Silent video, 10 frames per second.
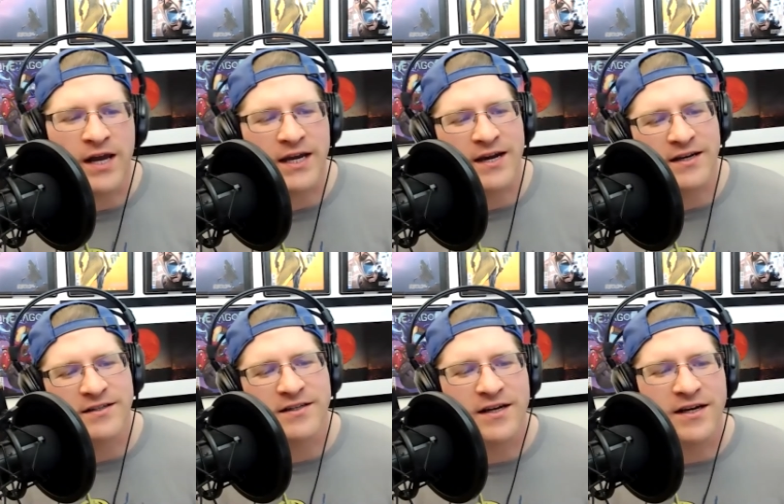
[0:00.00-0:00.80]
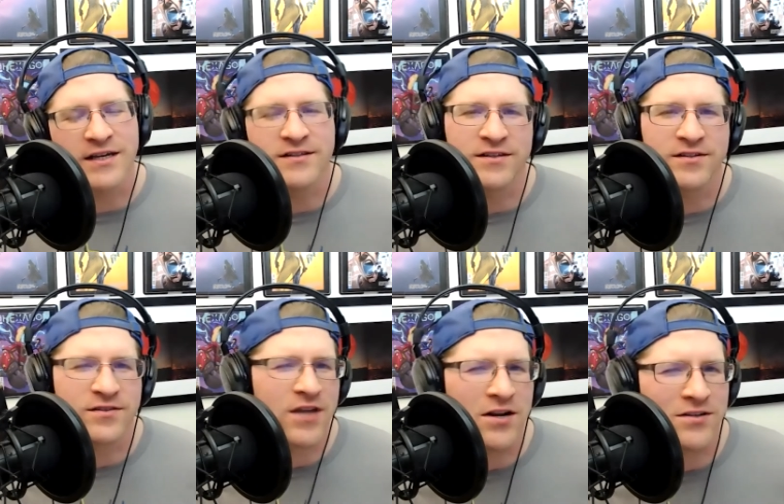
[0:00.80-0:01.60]
I guess
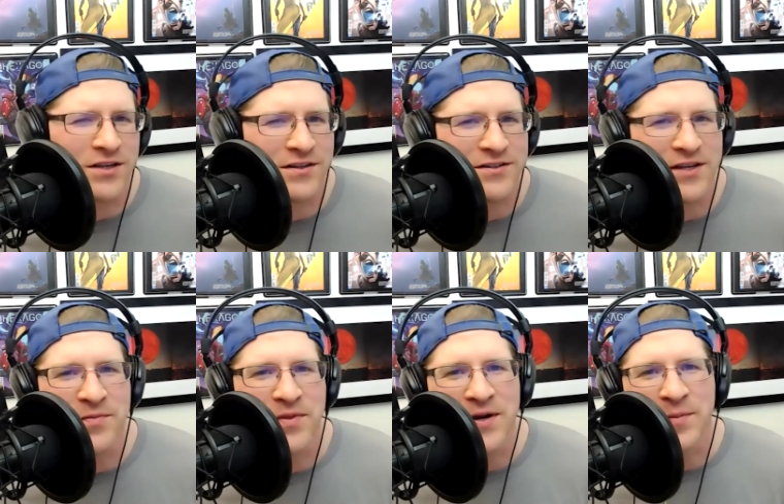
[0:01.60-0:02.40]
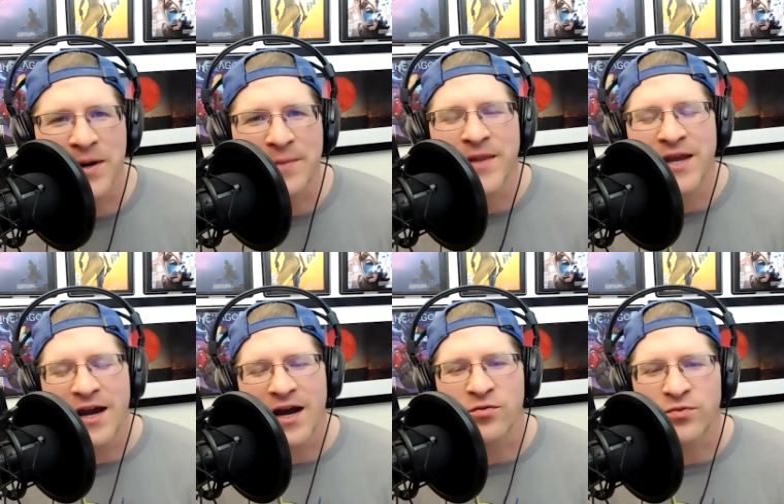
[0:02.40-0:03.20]
it's kind of saying the same thing, but
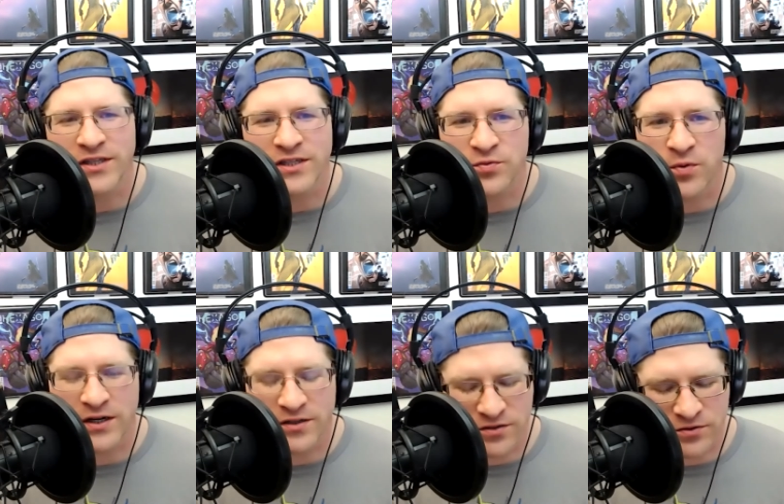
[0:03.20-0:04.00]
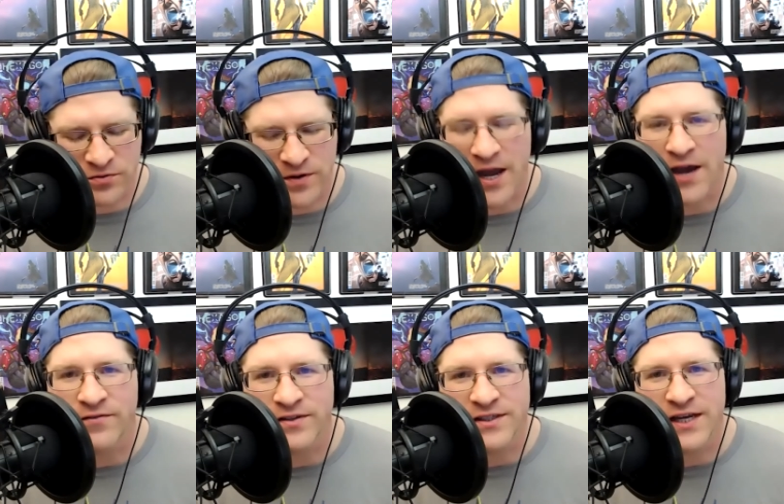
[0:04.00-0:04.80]
really just wanted to
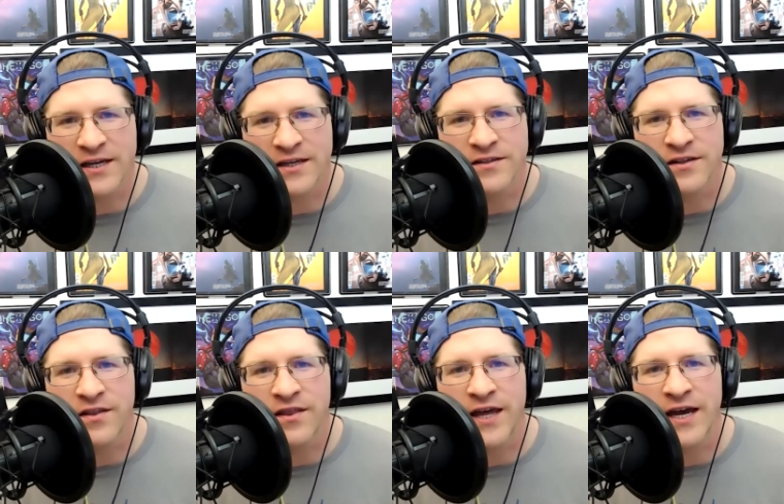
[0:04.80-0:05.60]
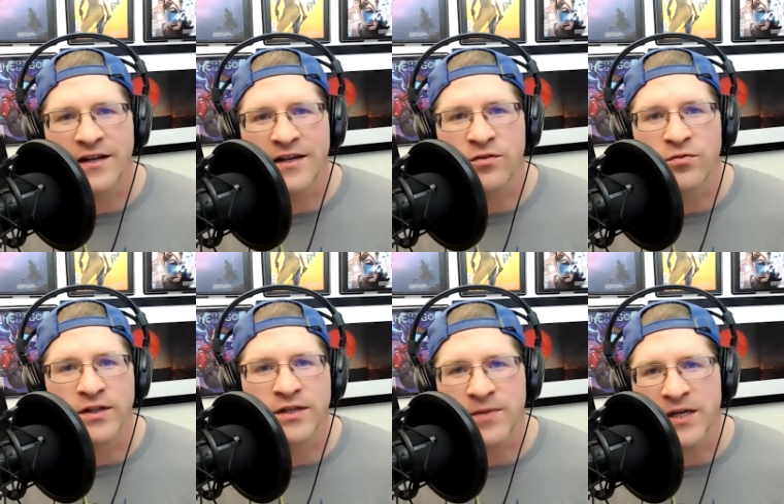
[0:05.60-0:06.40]
emphasize that it
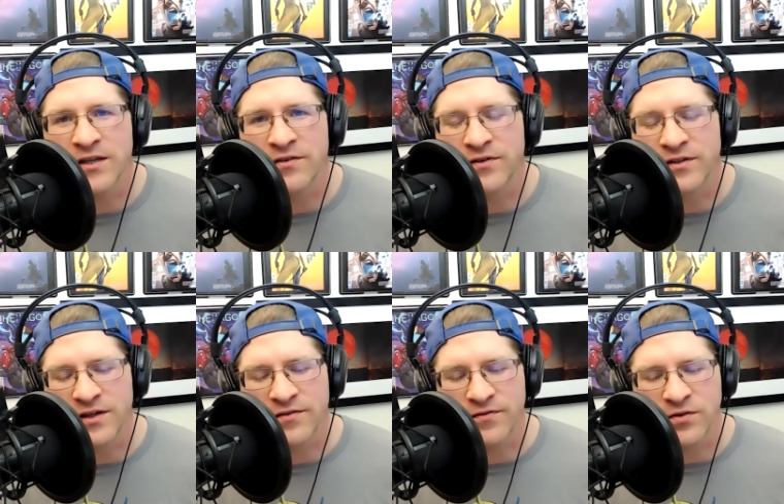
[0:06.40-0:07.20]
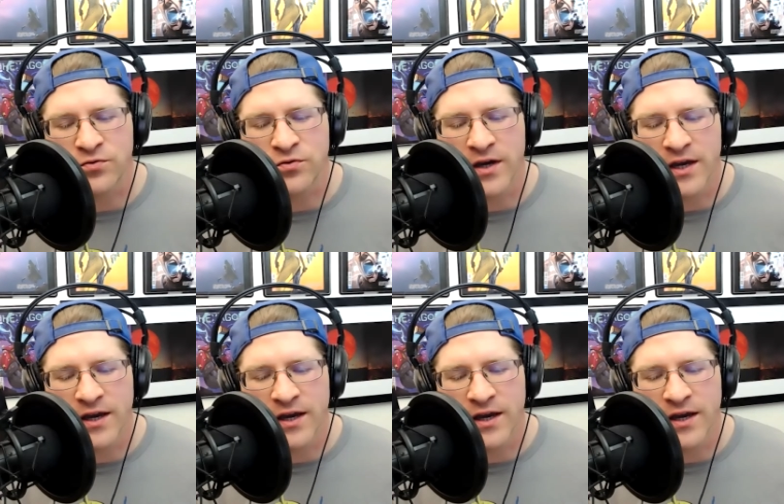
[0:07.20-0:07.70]
really does make a difference if you